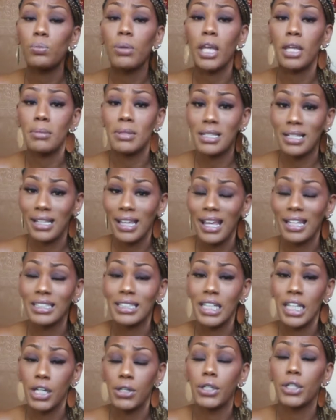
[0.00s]
babies that I had to
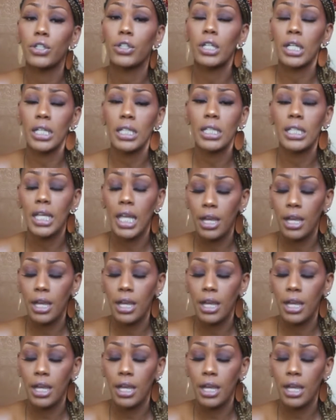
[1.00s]
carrier in